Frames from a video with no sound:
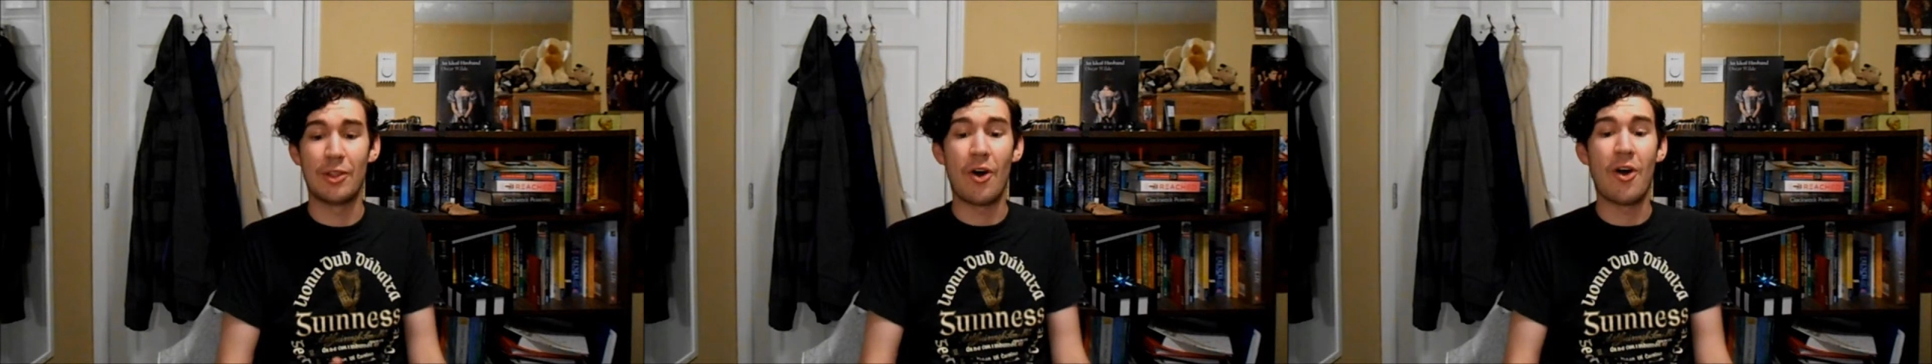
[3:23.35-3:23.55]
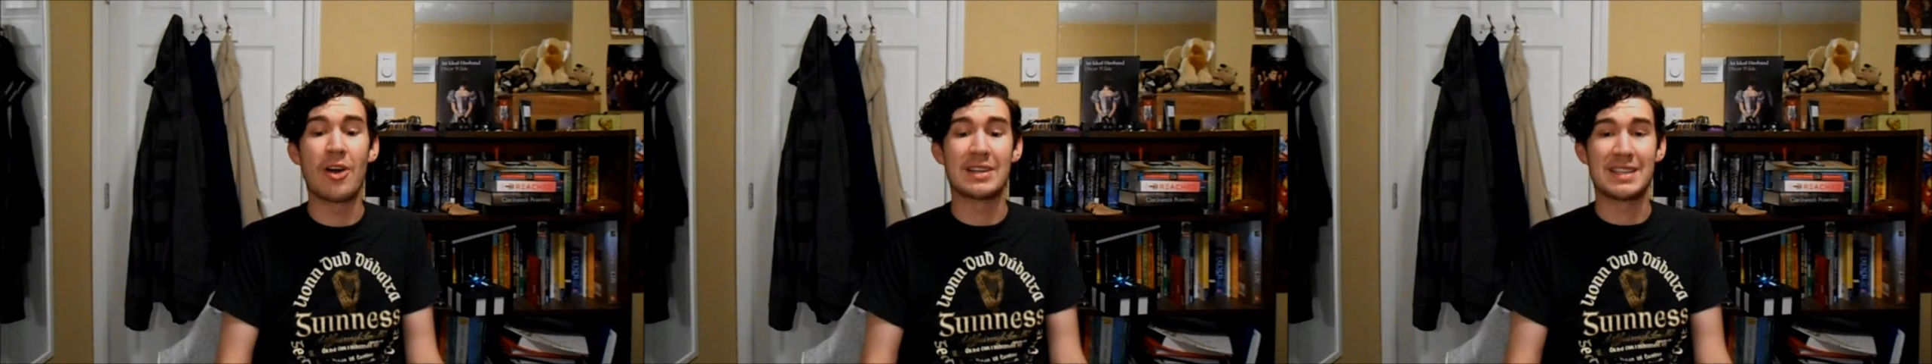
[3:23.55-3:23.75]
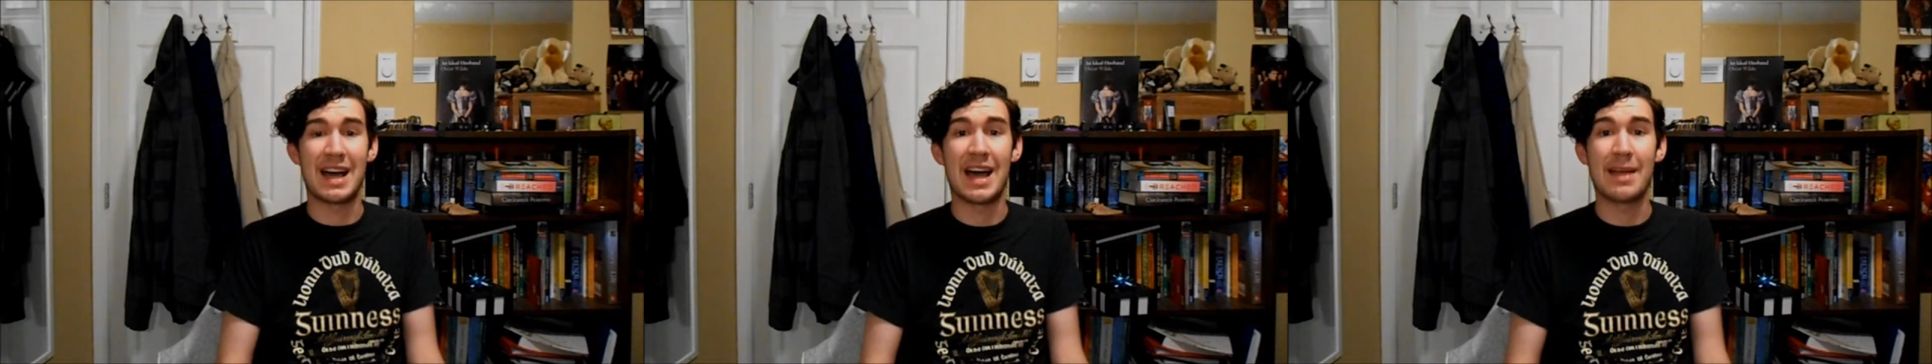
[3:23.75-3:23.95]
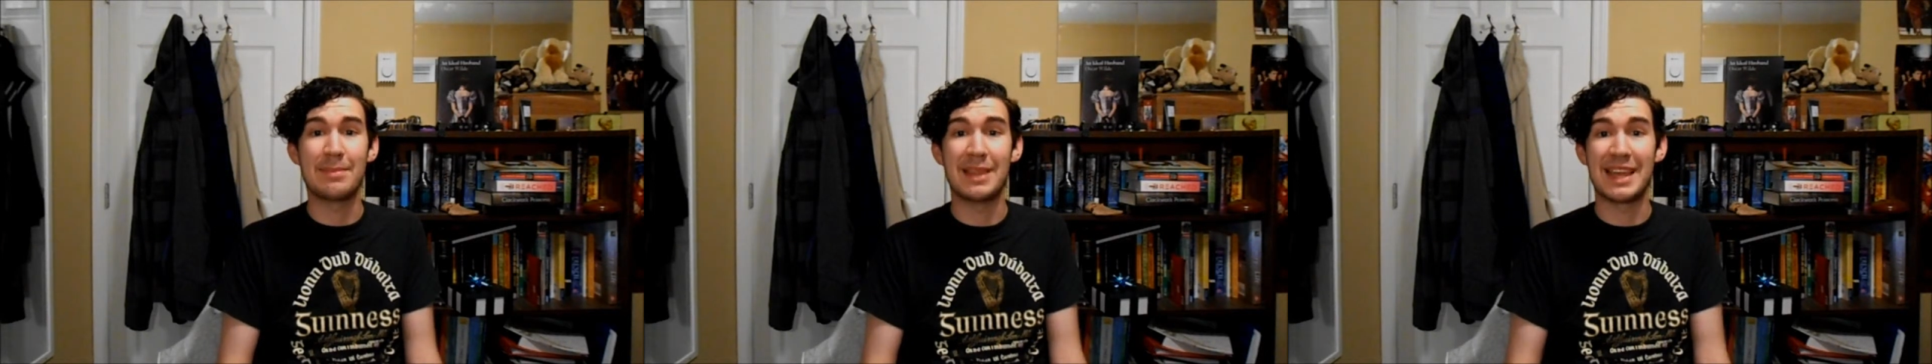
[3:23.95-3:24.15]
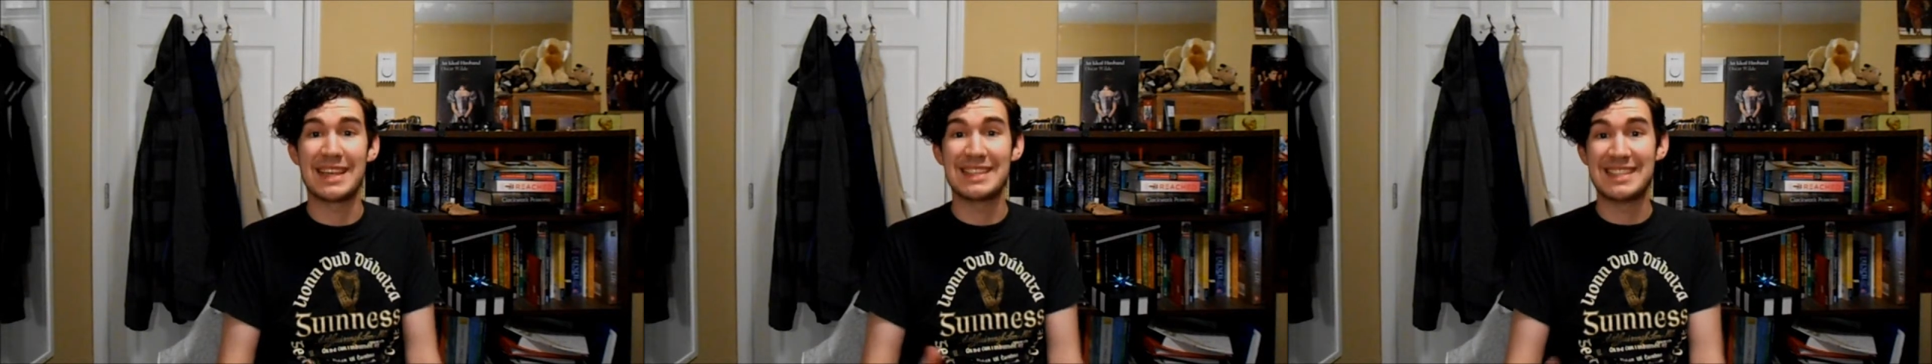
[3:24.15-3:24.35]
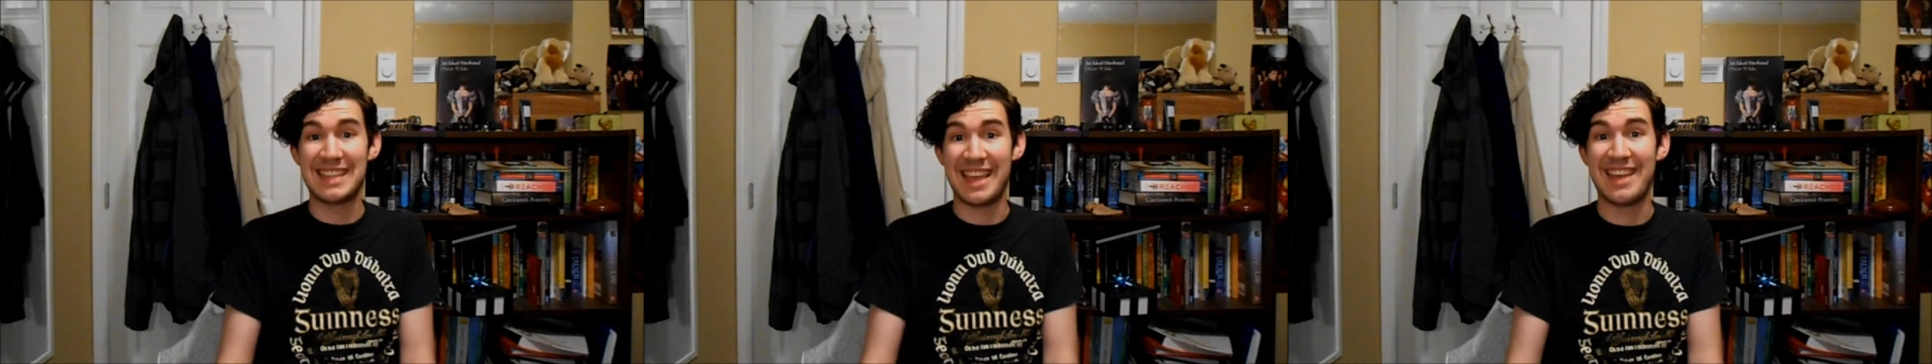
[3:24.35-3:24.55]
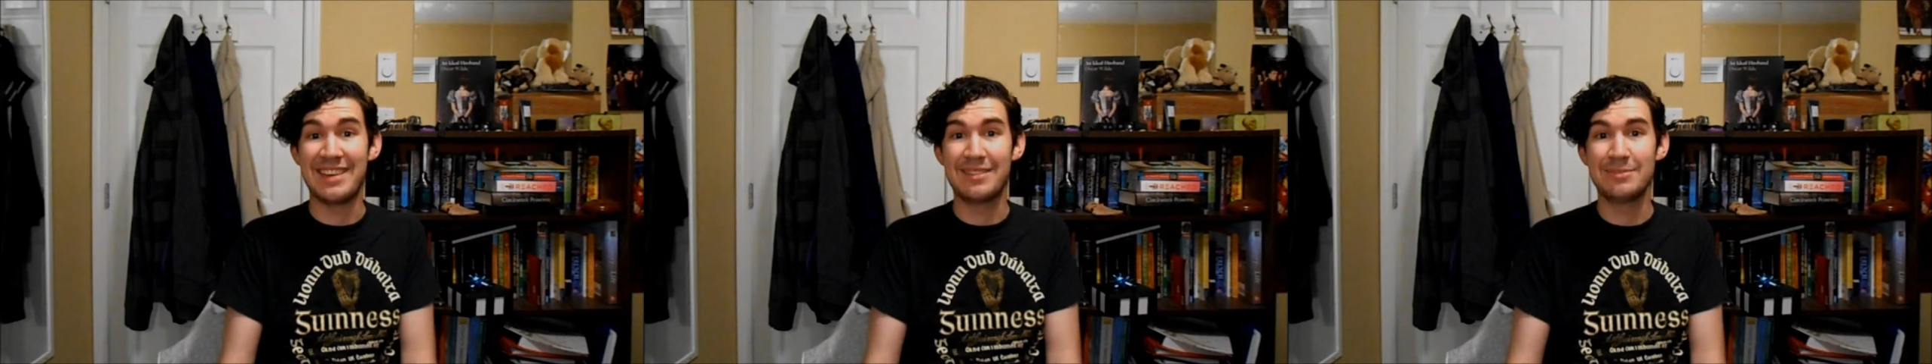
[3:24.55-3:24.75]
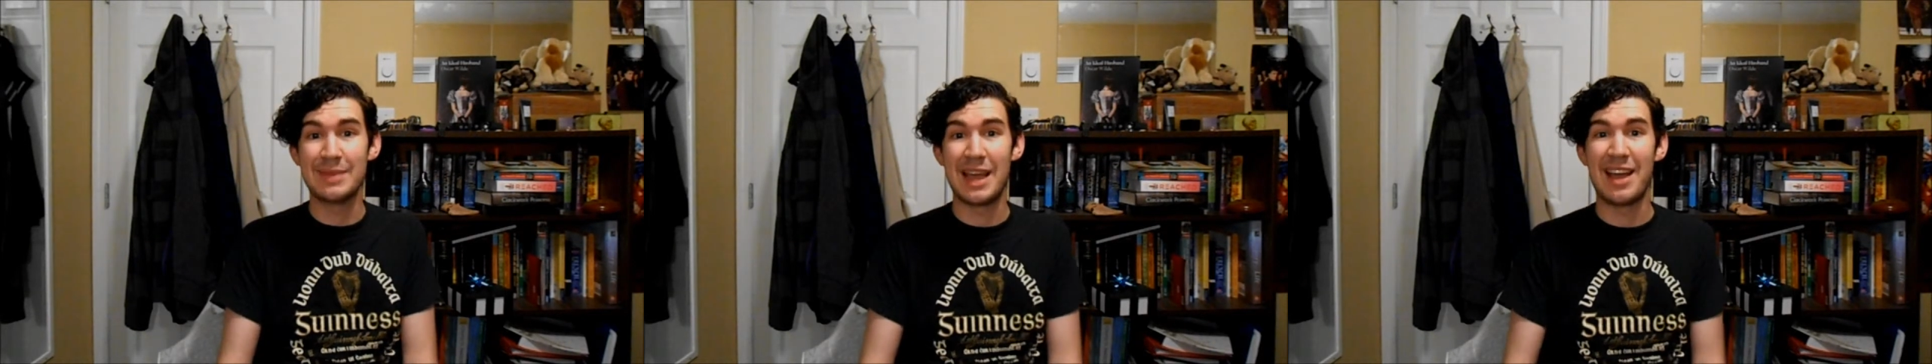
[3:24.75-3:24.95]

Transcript: long time, like tin.